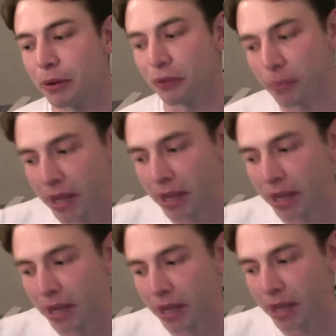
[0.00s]
But for me,
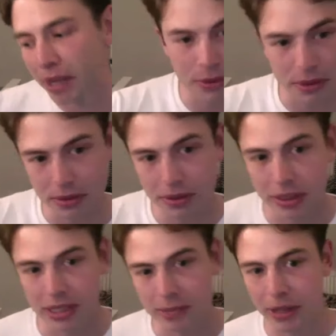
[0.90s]
it's about
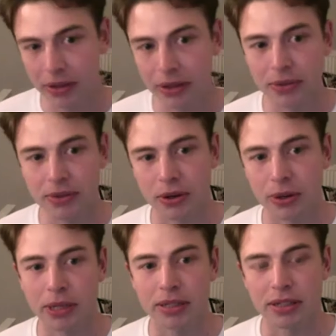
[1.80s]
those
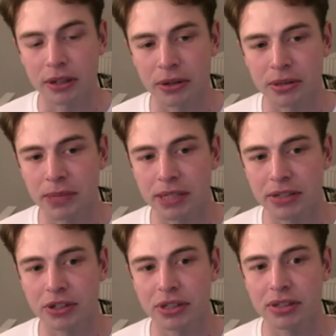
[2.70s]
comments and those
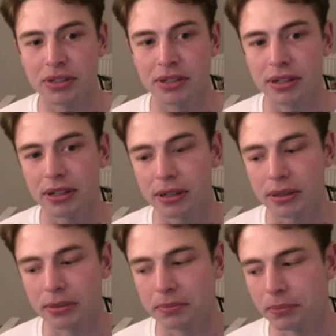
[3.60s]
messages,
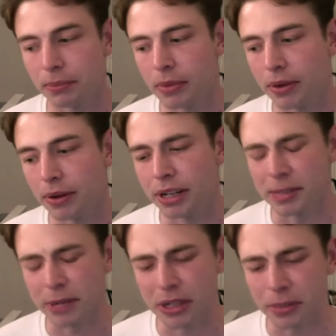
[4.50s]
and
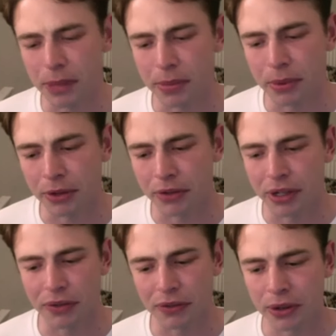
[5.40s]
especially people that are
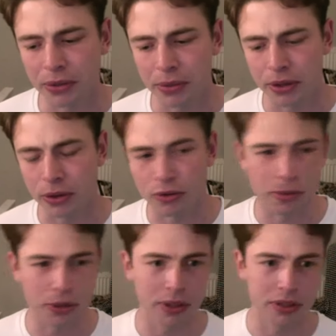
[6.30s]
in the film that
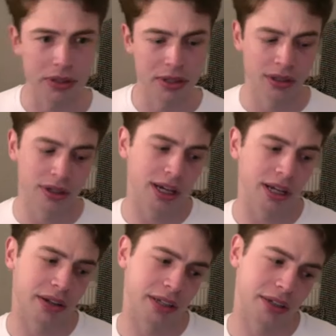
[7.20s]
contributed
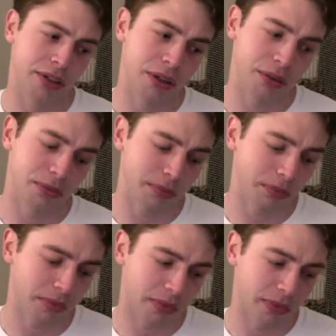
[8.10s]
and, like, you know,
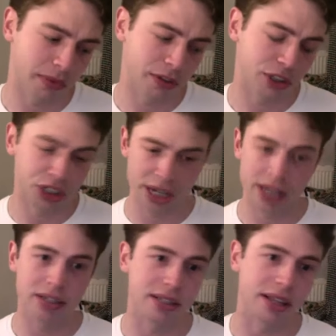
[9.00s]

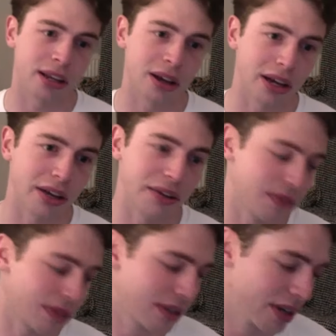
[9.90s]
shared us their
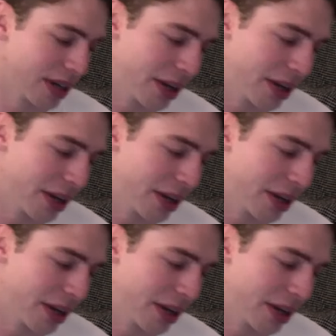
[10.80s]
lives.